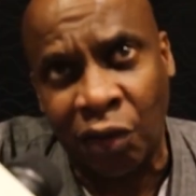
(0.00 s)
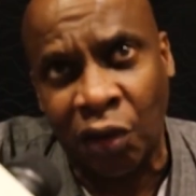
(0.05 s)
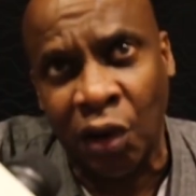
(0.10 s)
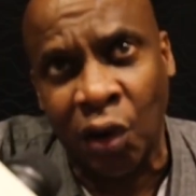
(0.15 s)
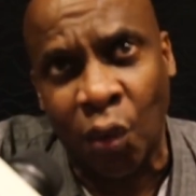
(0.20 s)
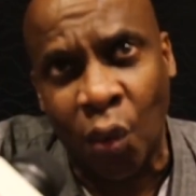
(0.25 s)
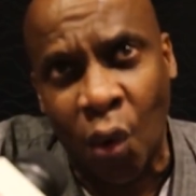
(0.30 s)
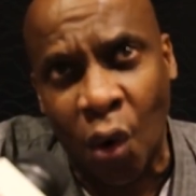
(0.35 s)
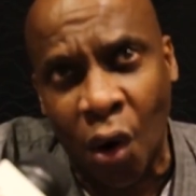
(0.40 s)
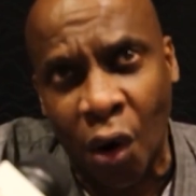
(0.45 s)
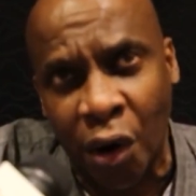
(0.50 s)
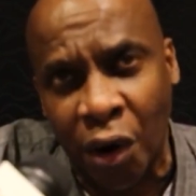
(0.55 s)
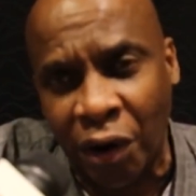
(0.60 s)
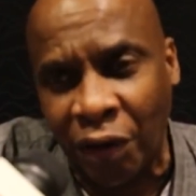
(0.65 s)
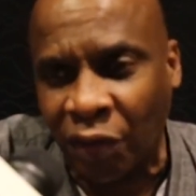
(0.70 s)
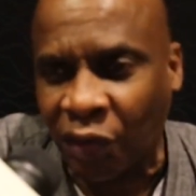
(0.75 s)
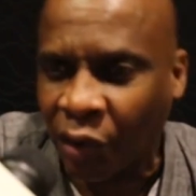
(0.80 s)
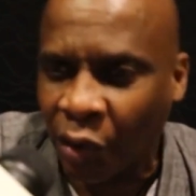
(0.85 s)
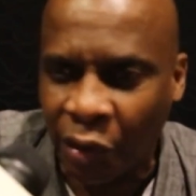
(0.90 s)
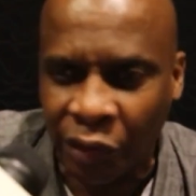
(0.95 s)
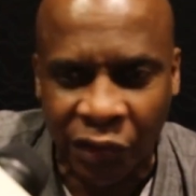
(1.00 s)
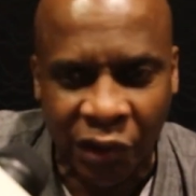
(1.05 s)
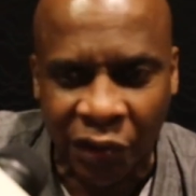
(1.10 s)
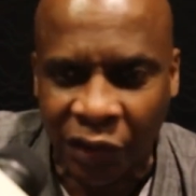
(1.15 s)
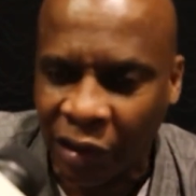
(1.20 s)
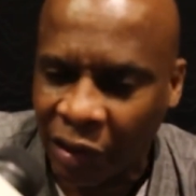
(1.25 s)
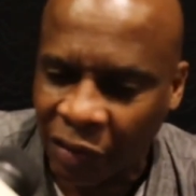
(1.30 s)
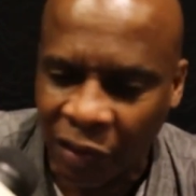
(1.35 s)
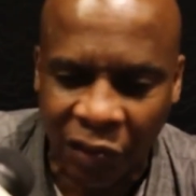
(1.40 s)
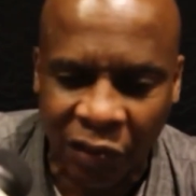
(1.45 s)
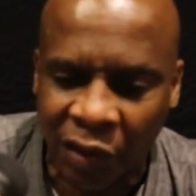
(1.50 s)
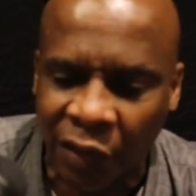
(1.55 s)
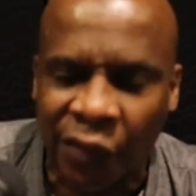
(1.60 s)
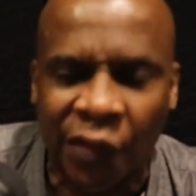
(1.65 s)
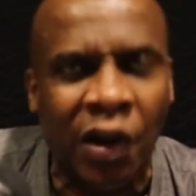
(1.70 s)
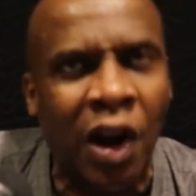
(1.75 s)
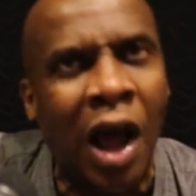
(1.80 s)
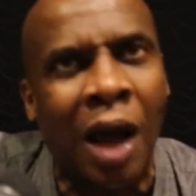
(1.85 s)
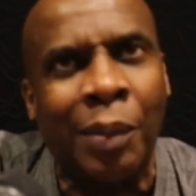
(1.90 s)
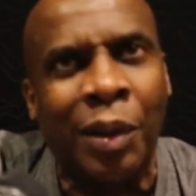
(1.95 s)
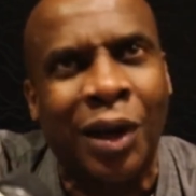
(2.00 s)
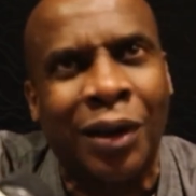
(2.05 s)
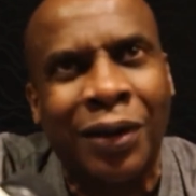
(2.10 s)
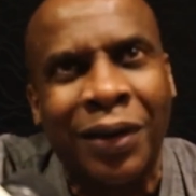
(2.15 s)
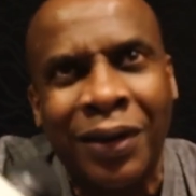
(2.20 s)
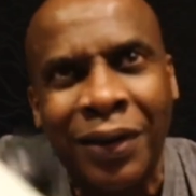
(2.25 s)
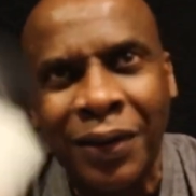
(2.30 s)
Today, he's in his early sixties, and the last